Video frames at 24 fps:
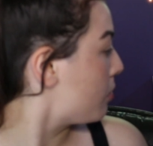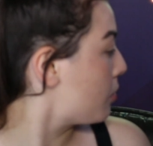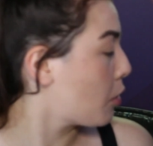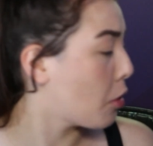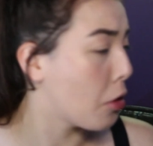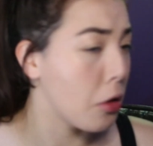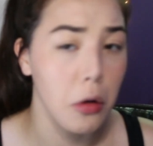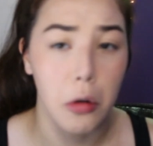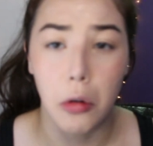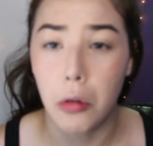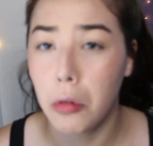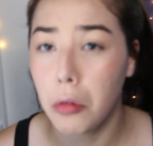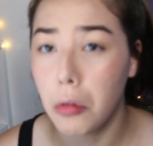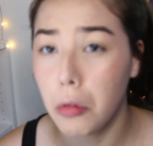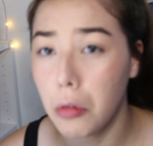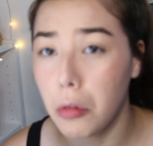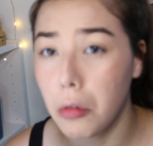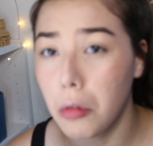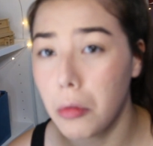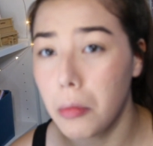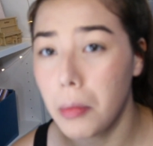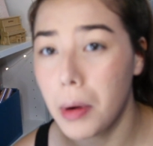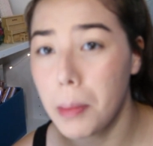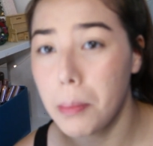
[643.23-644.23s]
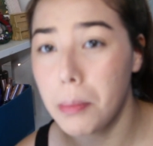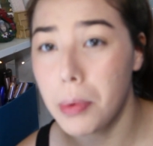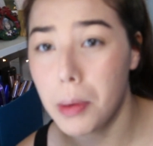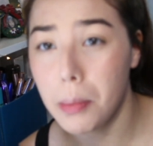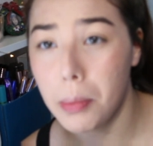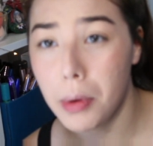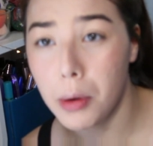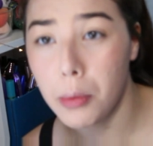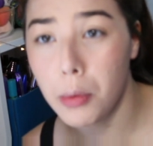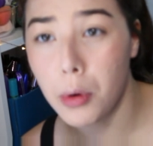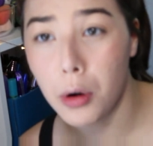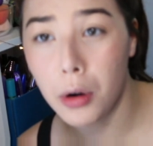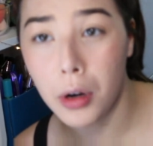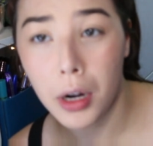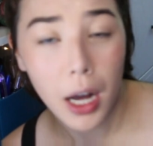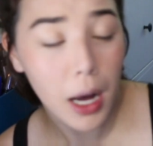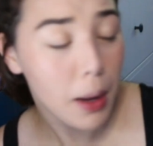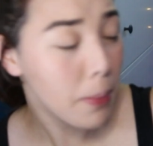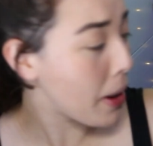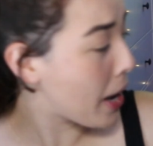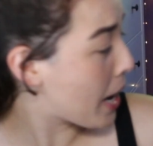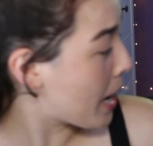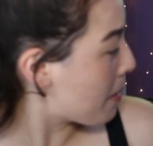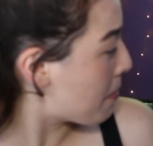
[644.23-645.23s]
Oh, my baby woke
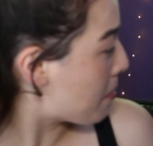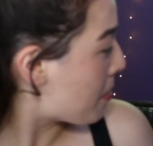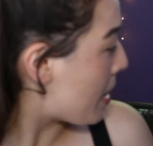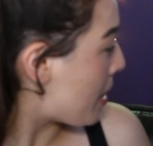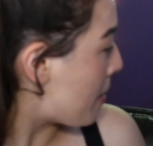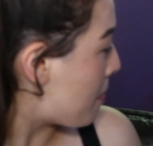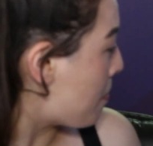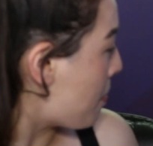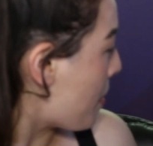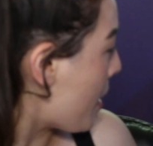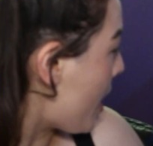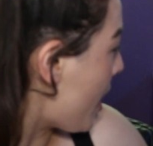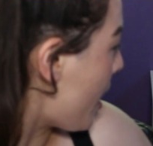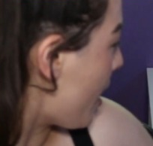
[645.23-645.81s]
up. Hi, Bebe.